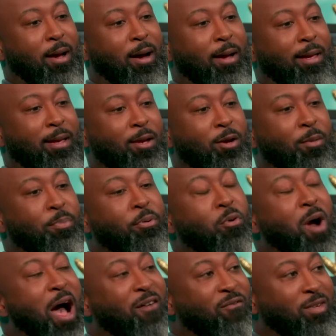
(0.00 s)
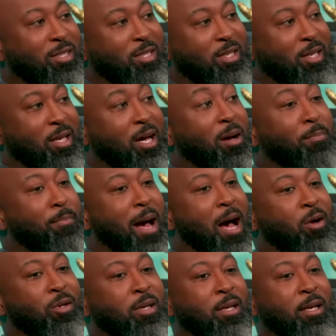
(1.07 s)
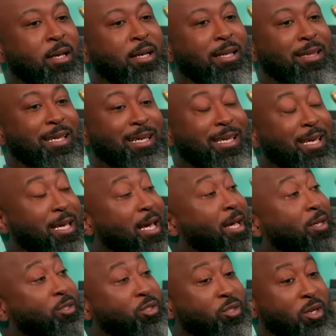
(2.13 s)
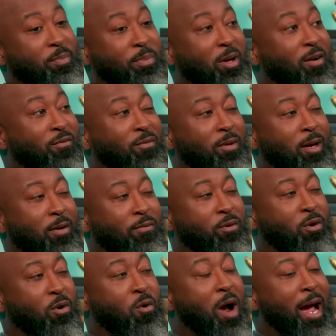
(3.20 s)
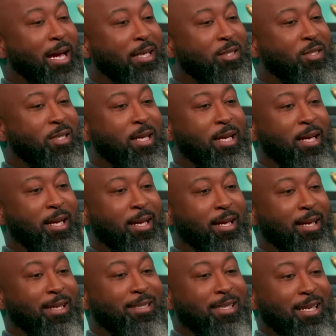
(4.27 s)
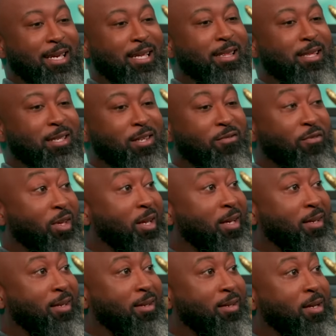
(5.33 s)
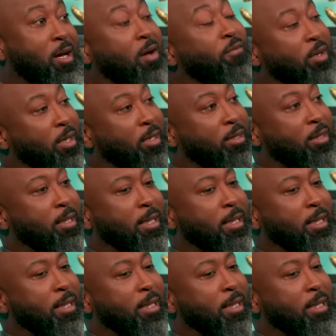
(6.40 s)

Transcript: hear prophecy about the kingship of Christ is in the Davidic covenant.